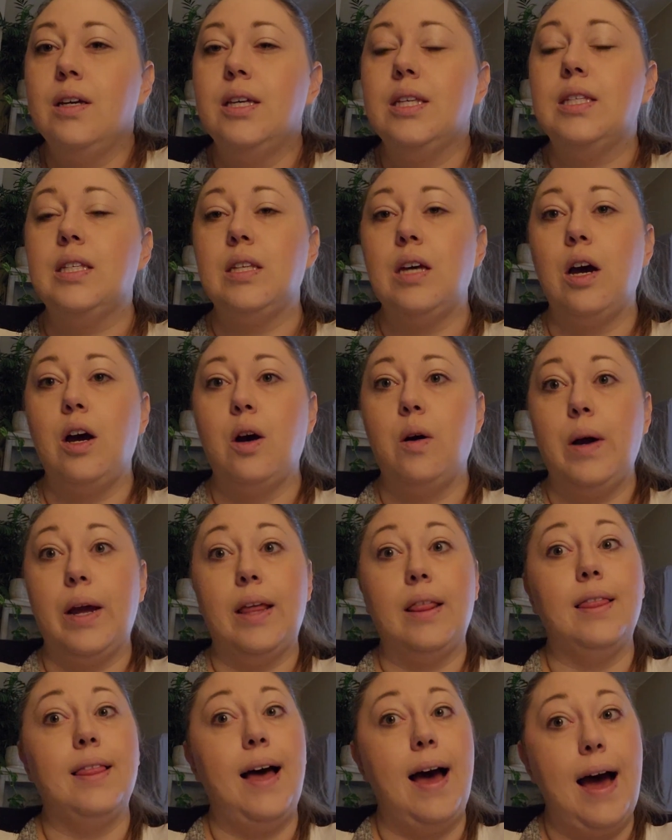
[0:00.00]
So, a
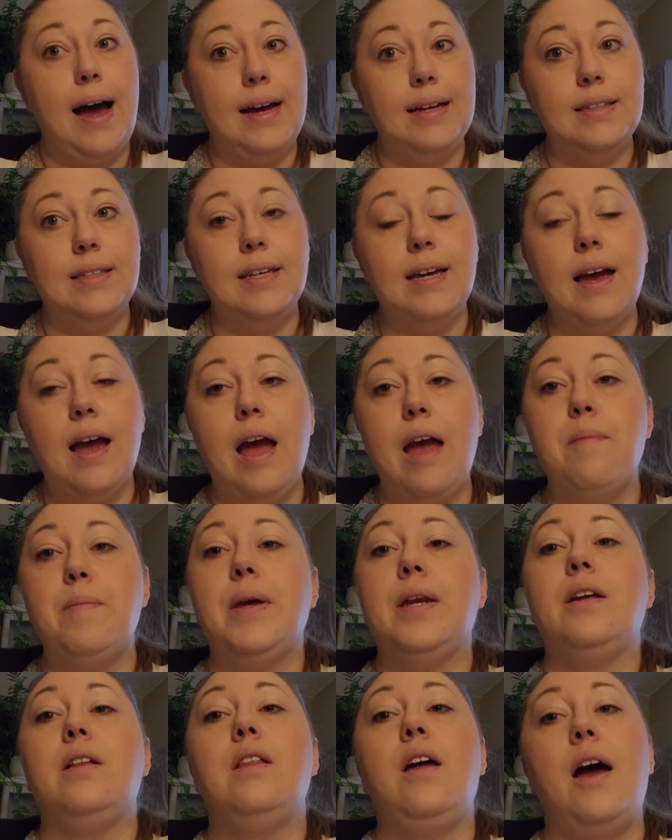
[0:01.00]
lot. I
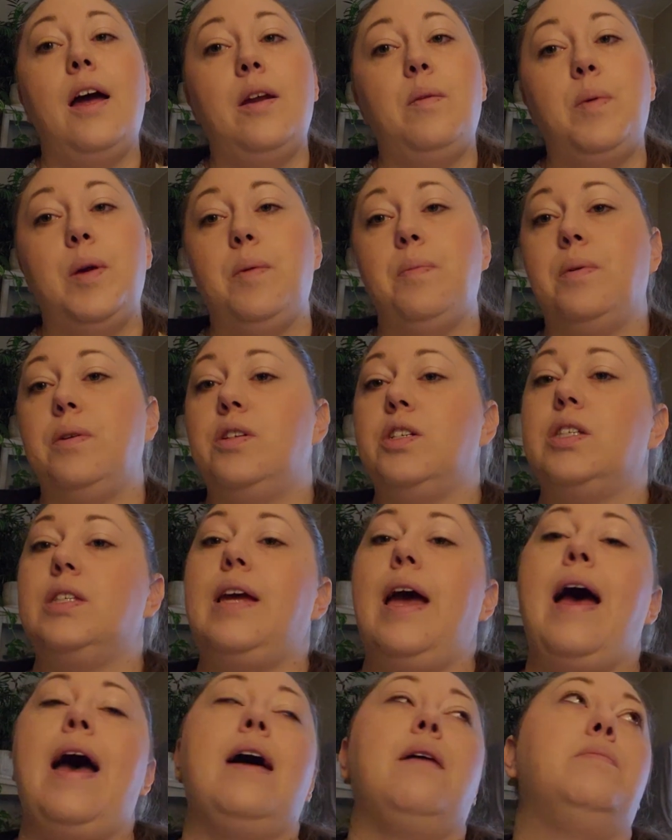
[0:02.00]
mean, a lot of people just
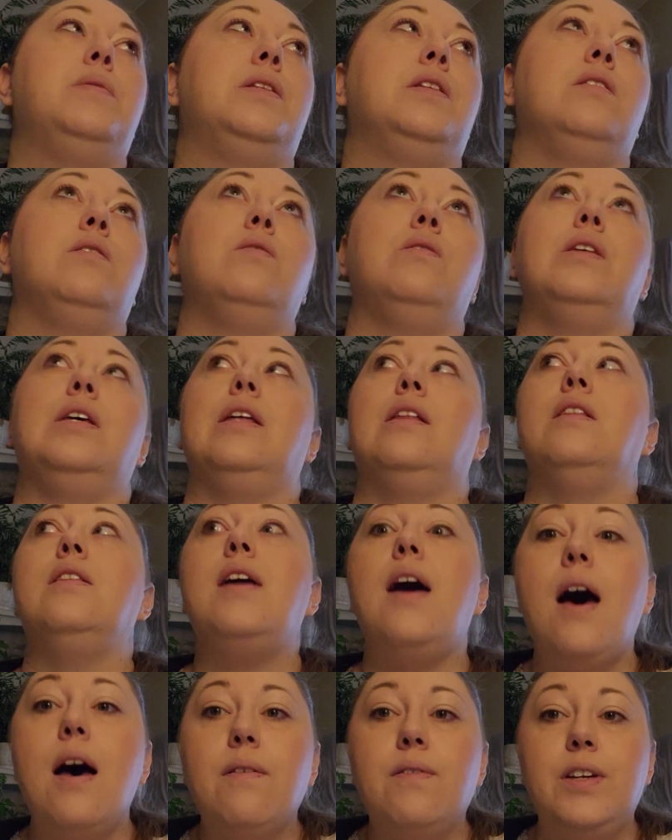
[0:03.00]
absolutely
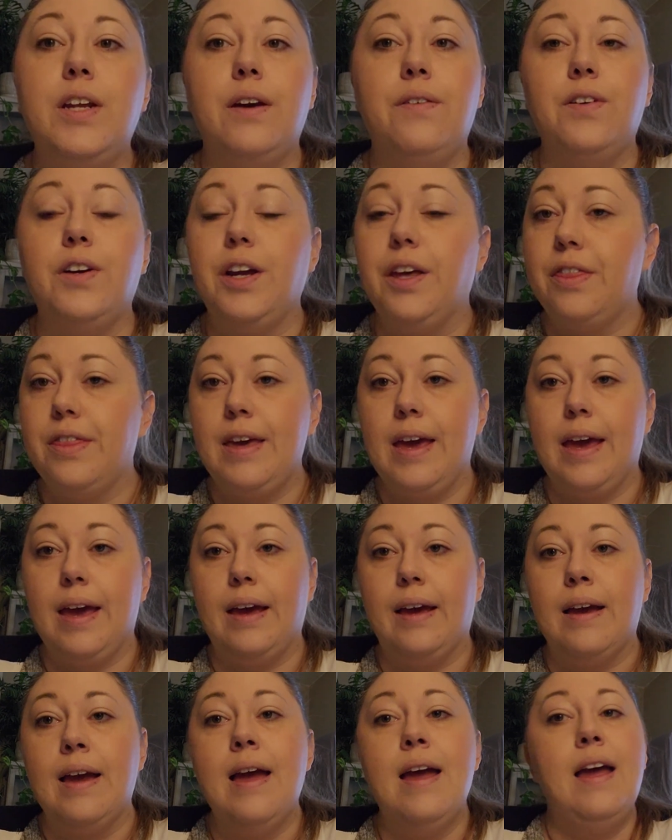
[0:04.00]
loved
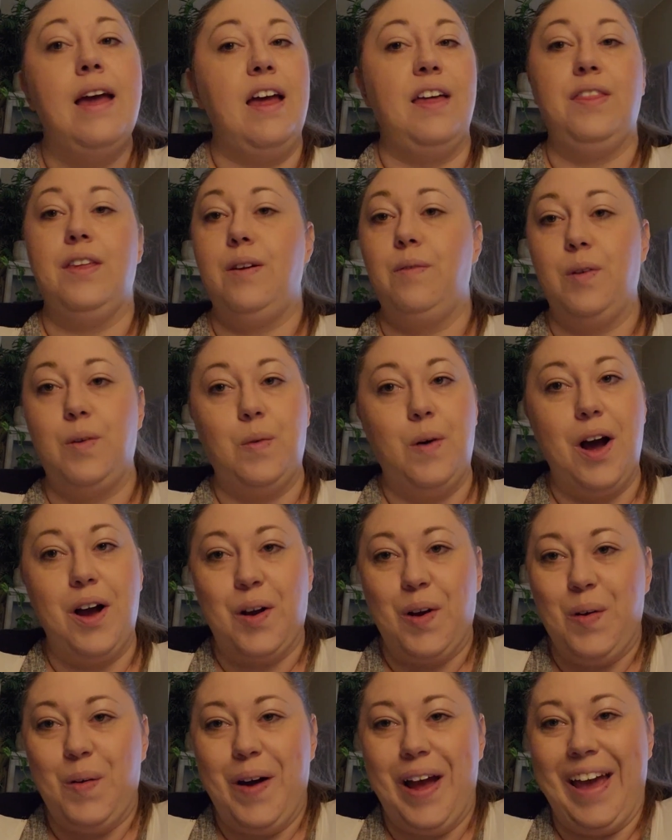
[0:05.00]
everything and then would
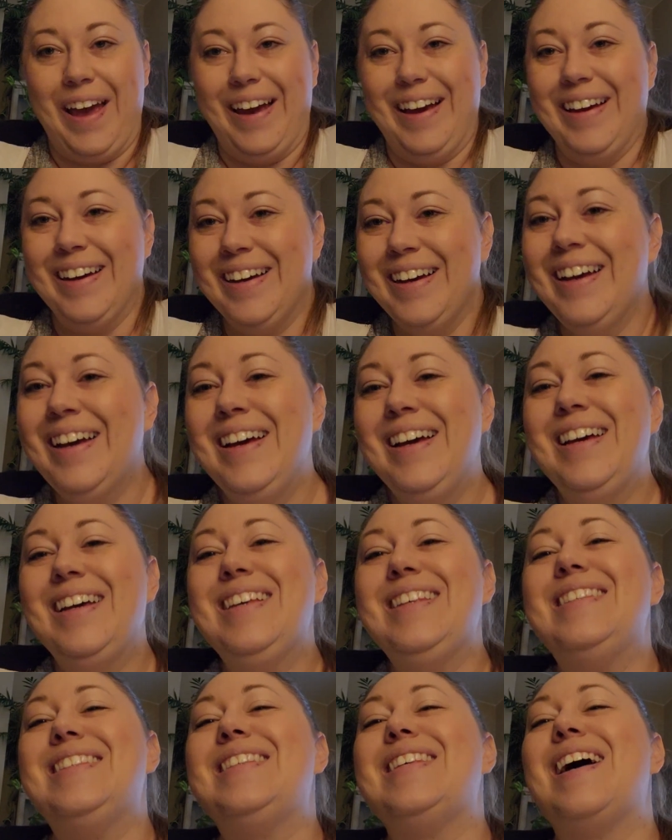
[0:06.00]
walk away.
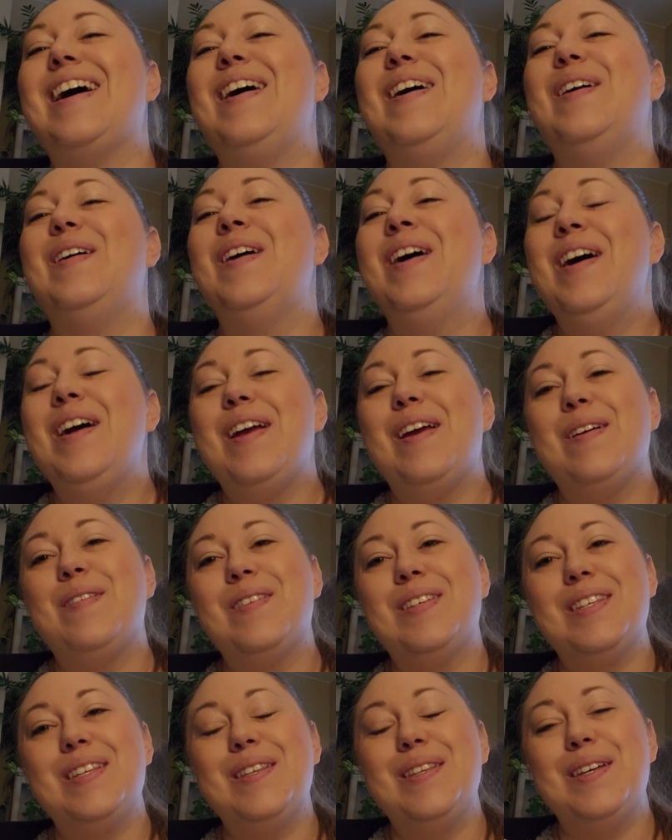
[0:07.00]
so, it
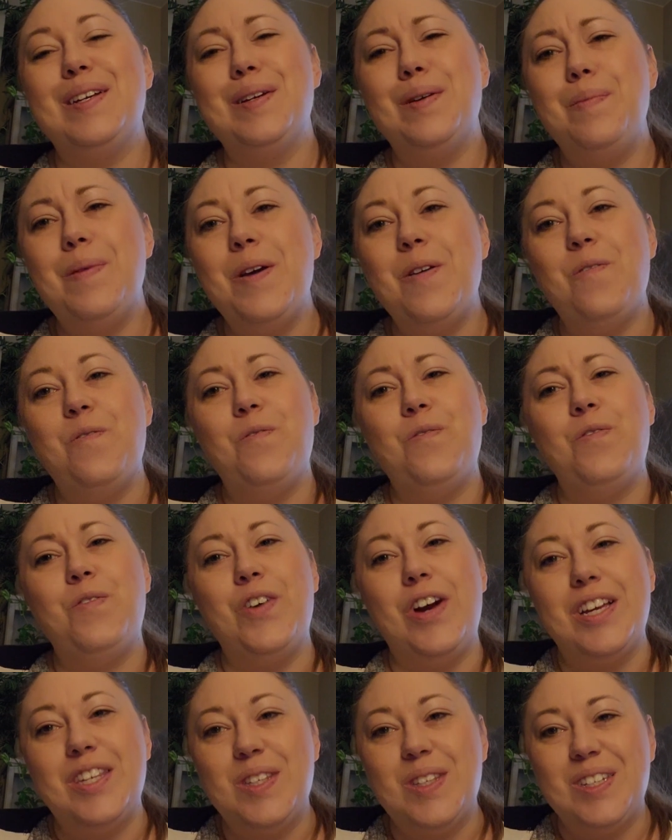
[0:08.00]
was a little bit
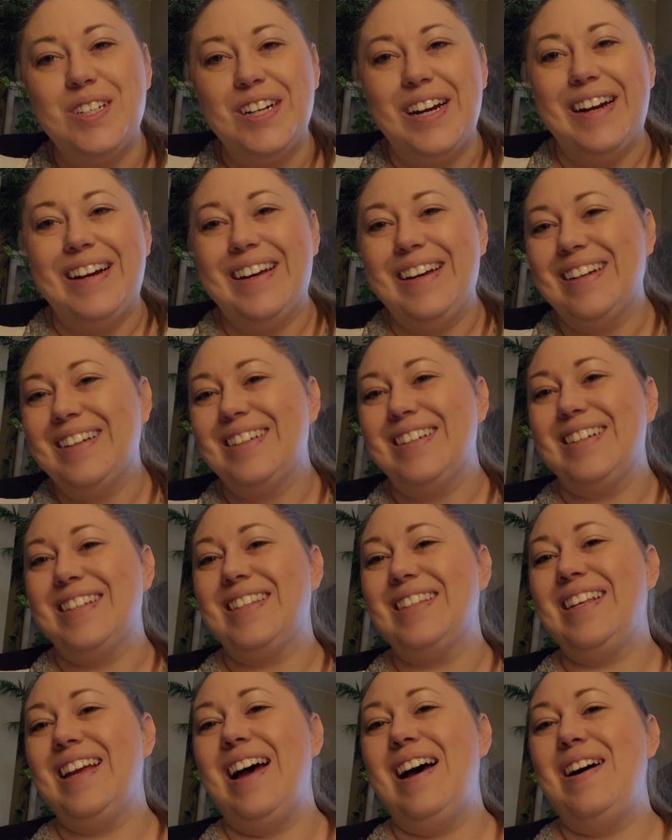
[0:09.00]
frustrating
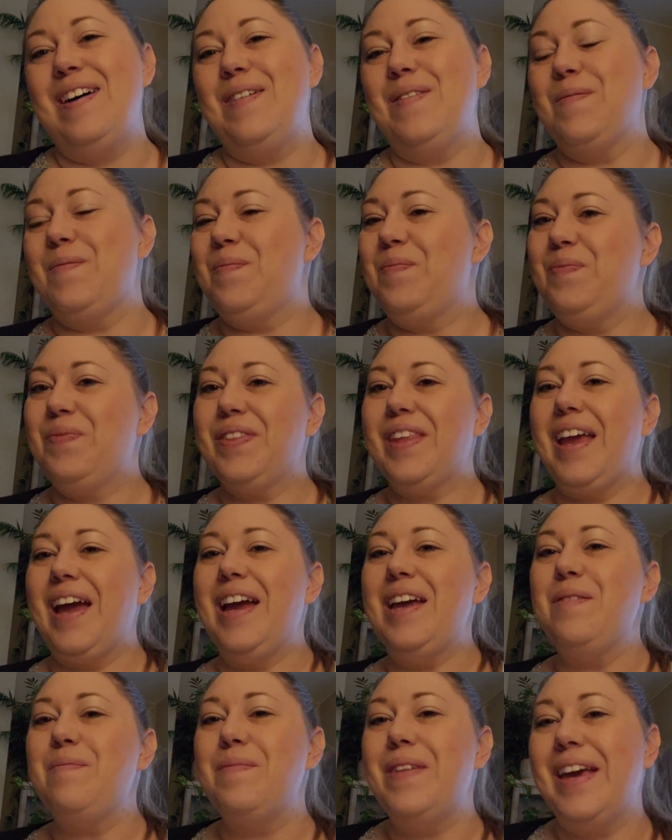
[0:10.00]
just um
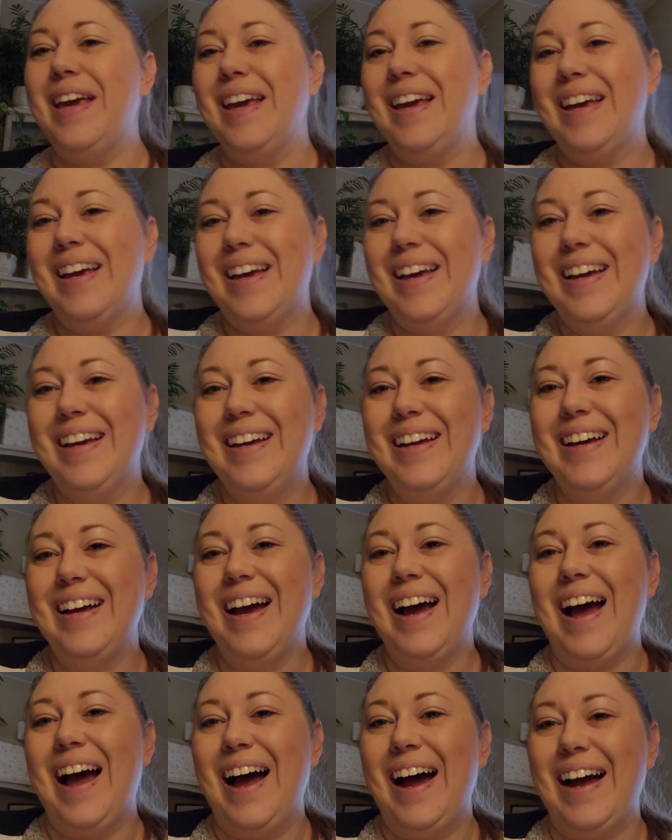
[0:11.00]
I make
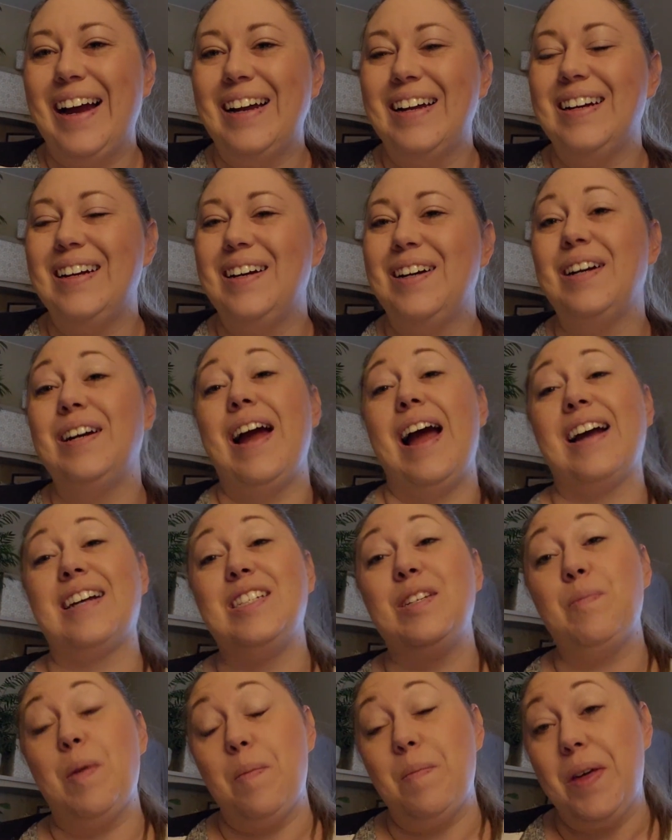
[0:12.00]
high, or
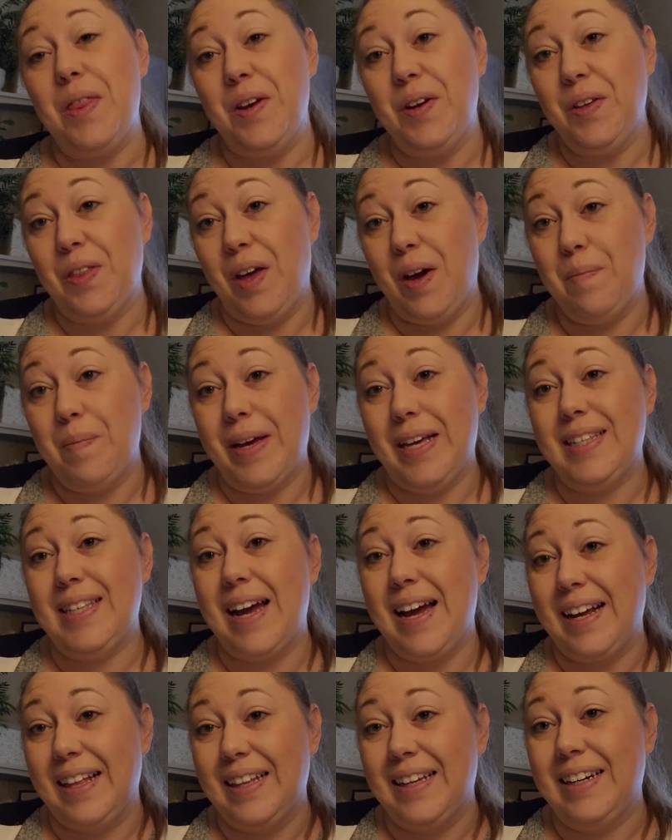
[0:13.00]
actually my mother-in-law makes
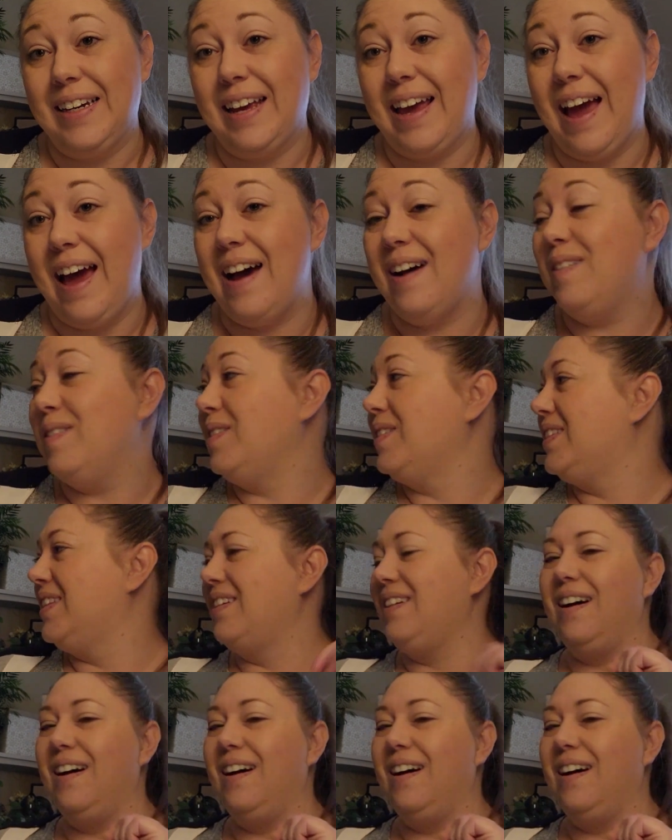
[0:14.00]
Highland cows.